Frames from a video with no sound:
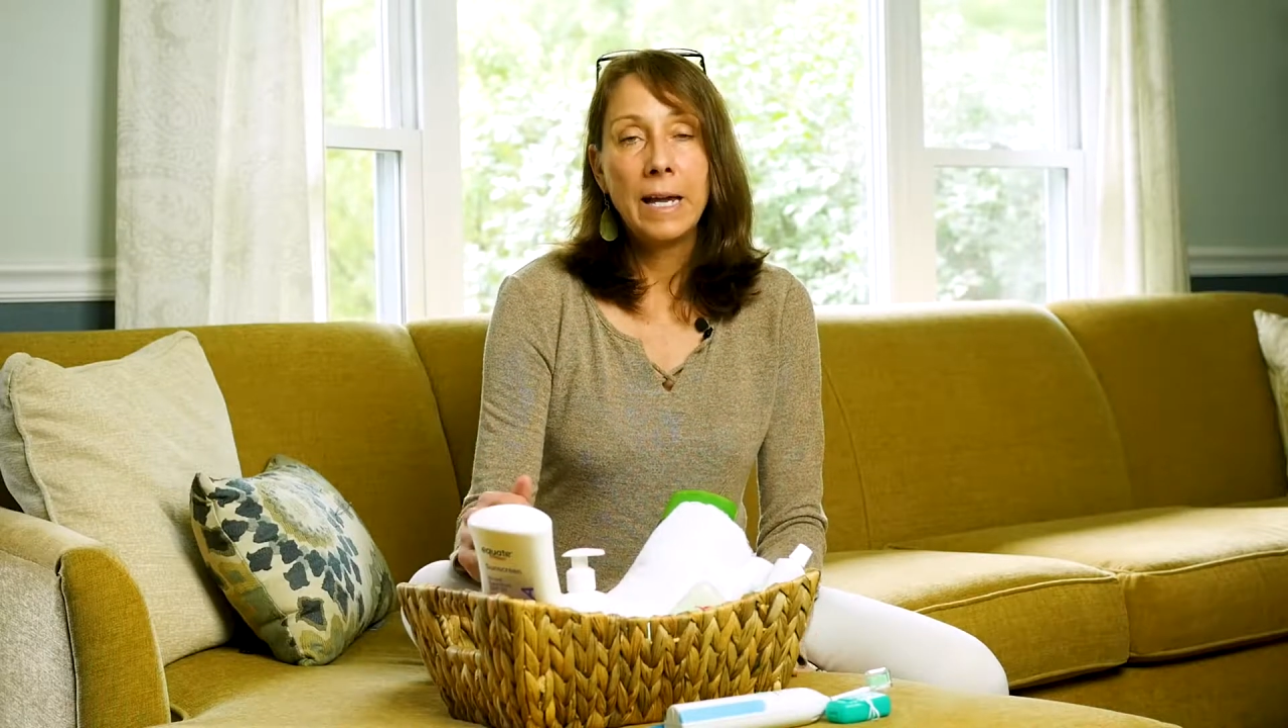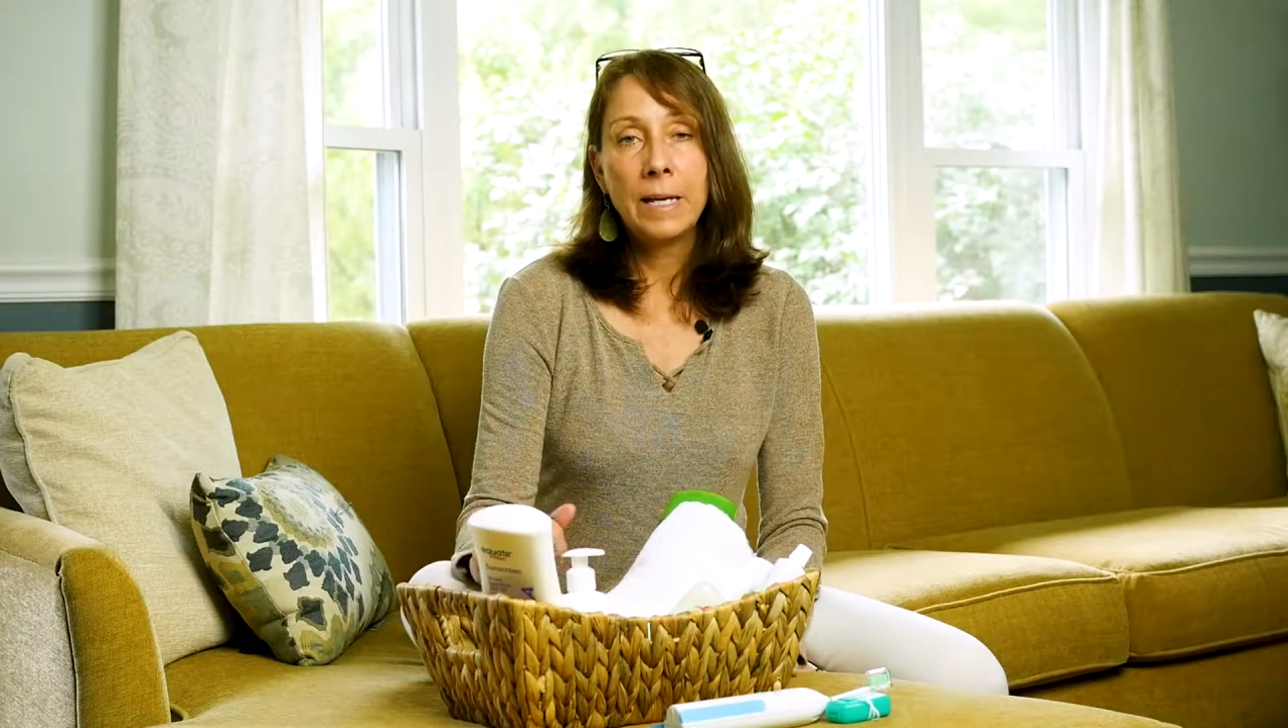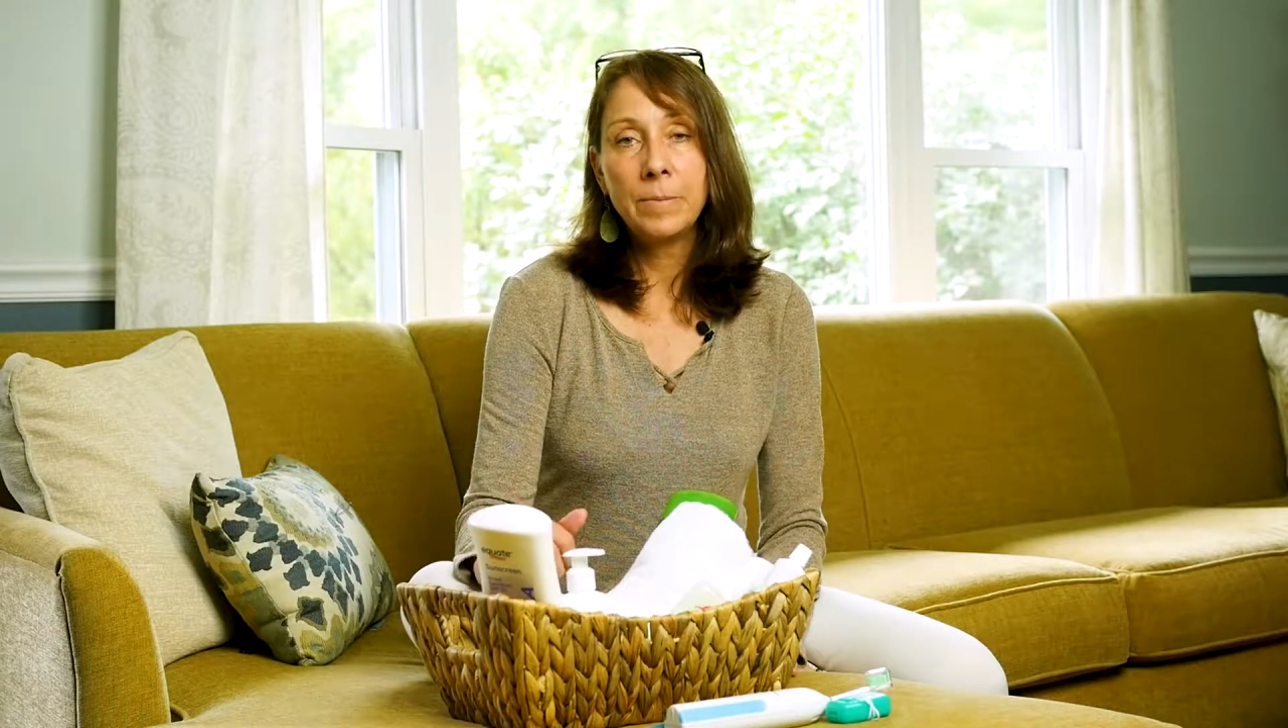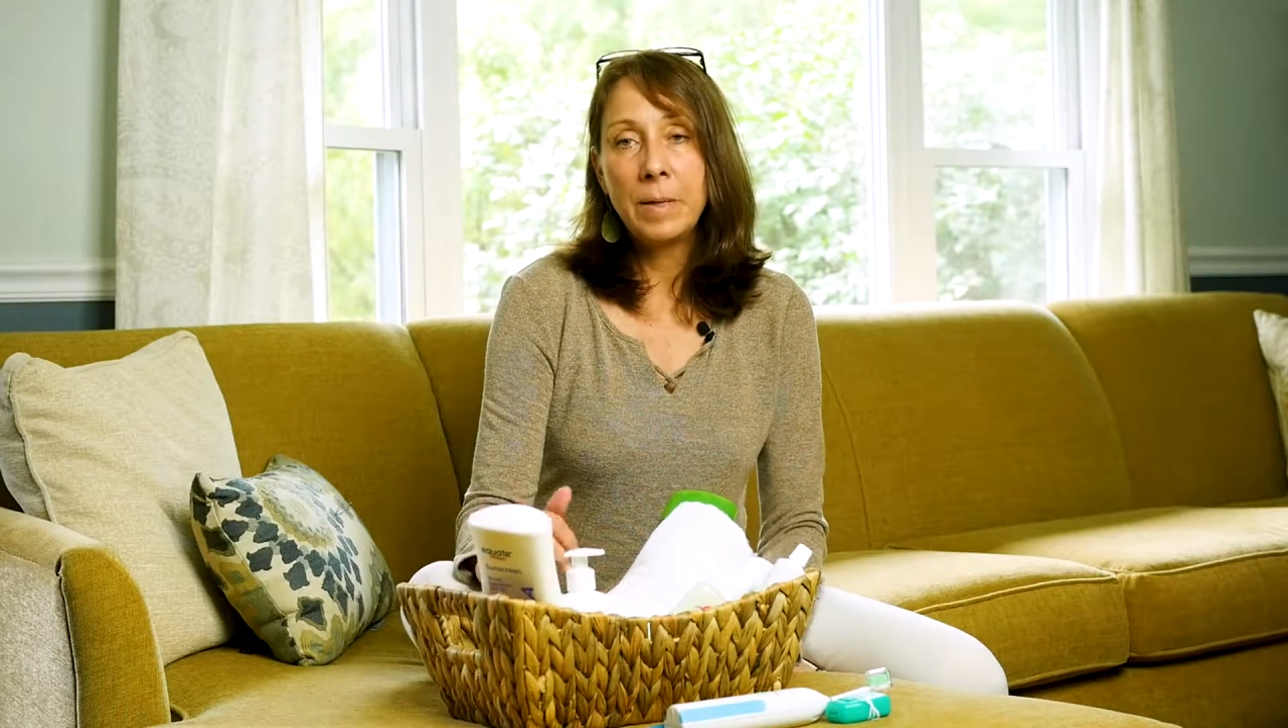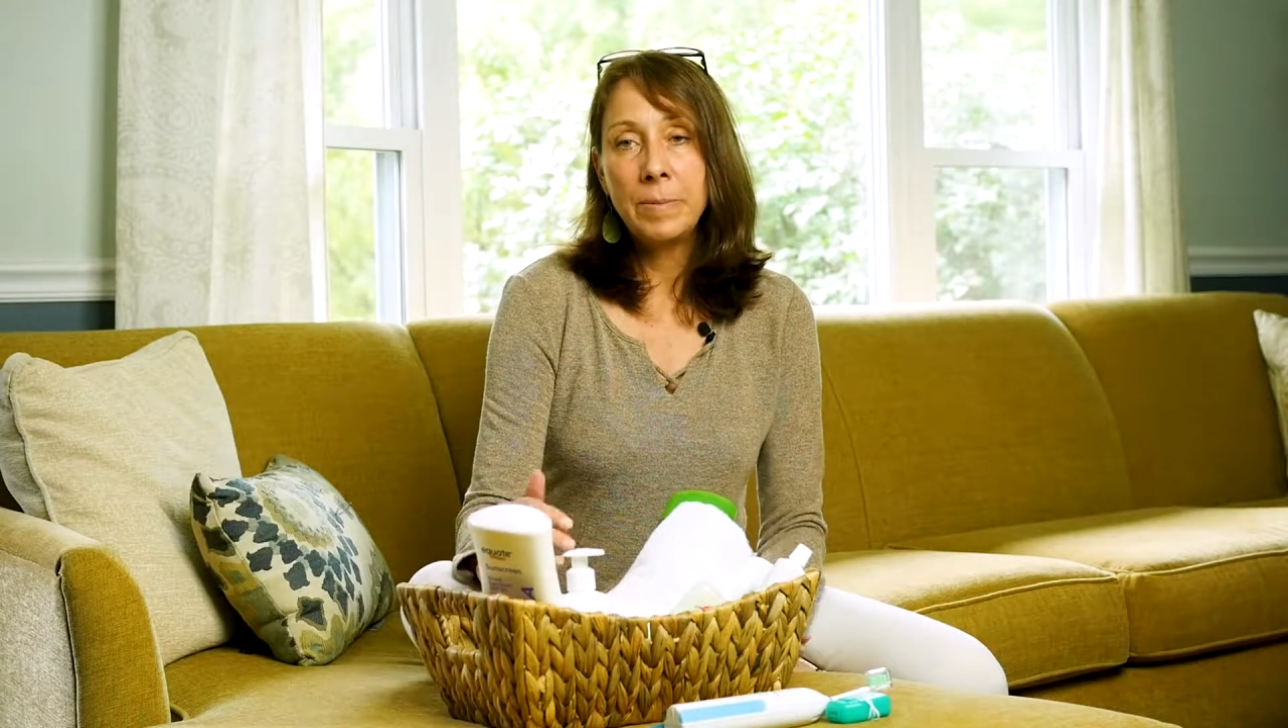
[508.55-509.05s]

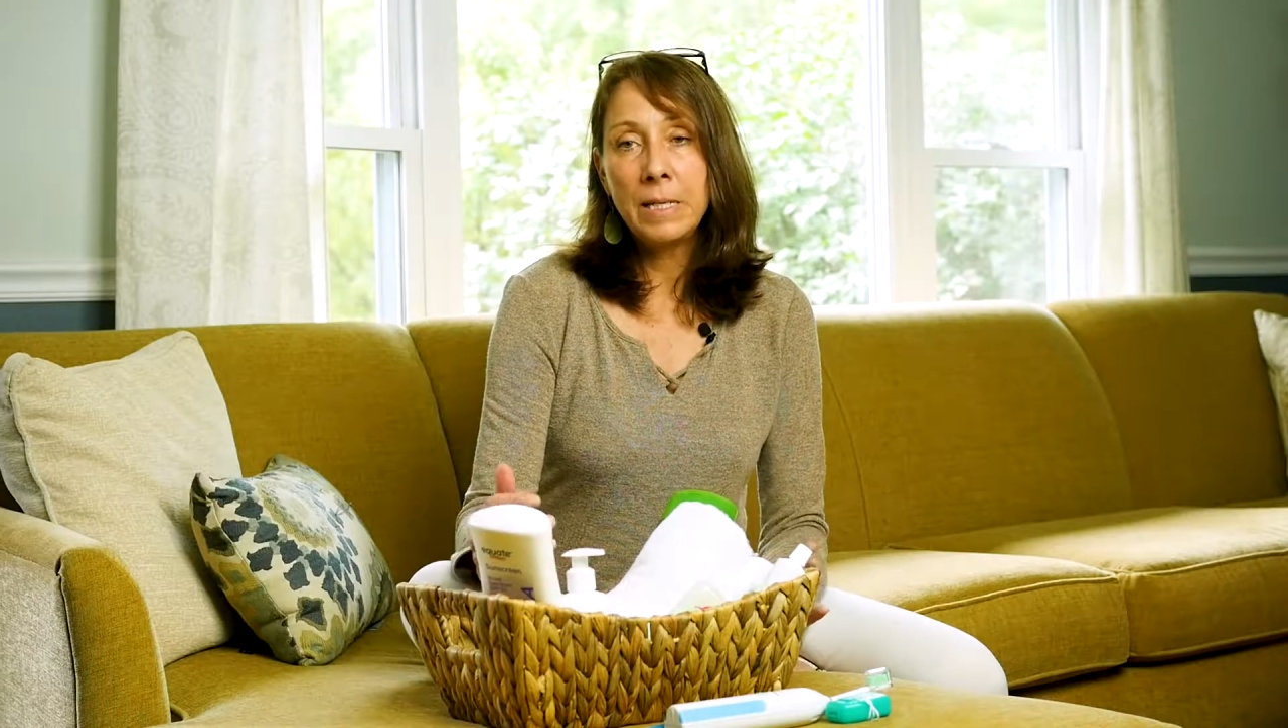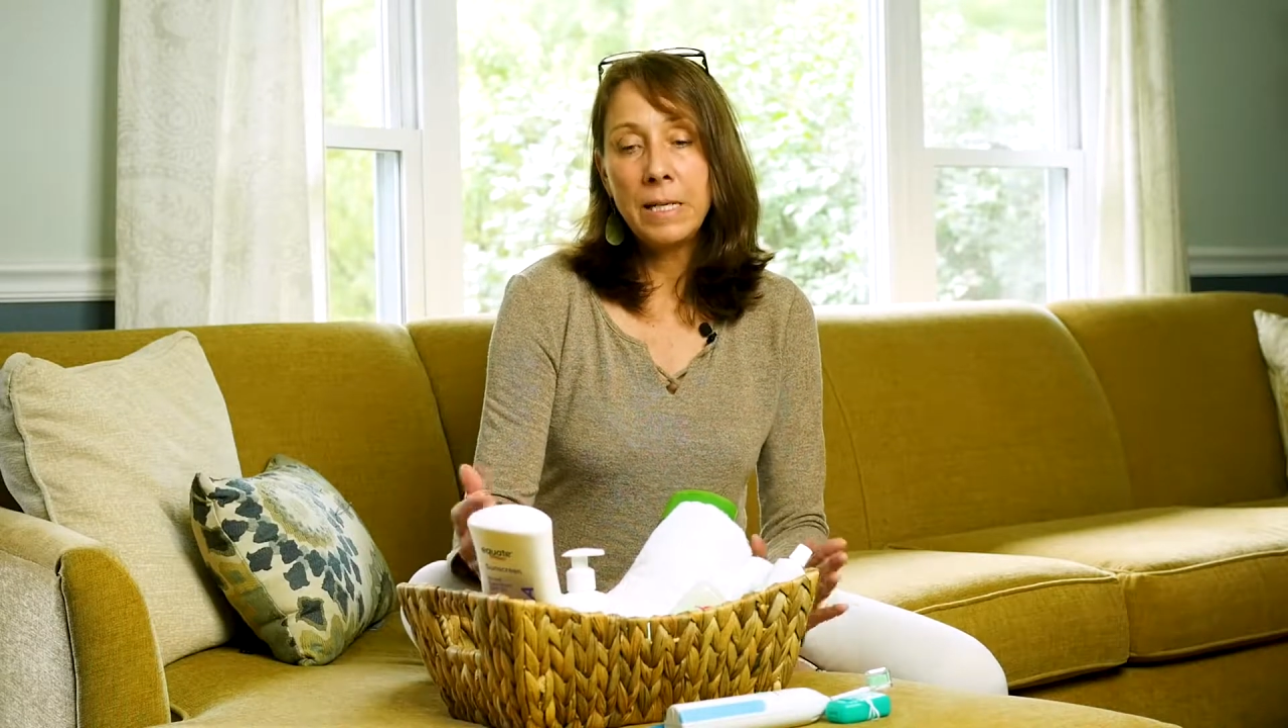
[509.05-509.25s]
And maybe